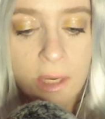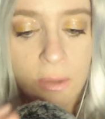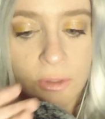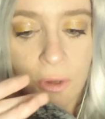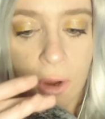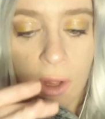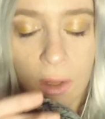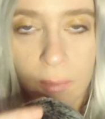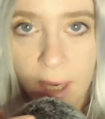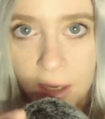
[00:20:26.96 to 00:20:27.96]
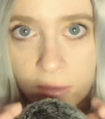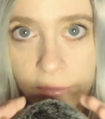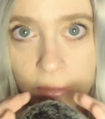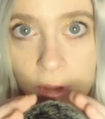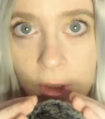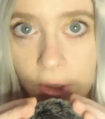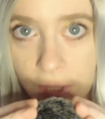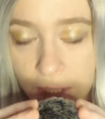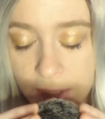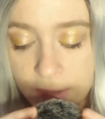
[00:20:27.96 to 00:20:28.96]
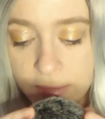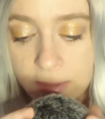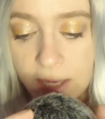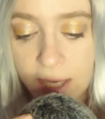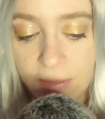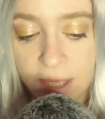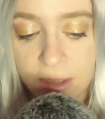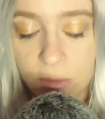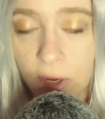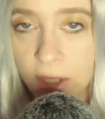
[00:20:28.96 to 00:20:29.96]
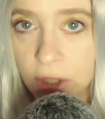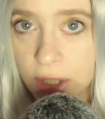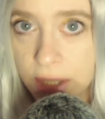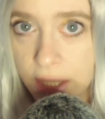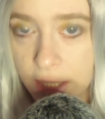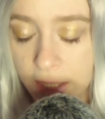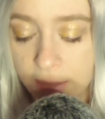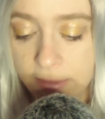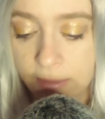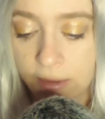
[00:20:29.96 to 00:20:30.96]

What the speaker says: It was all about her kids, and that's why she did it.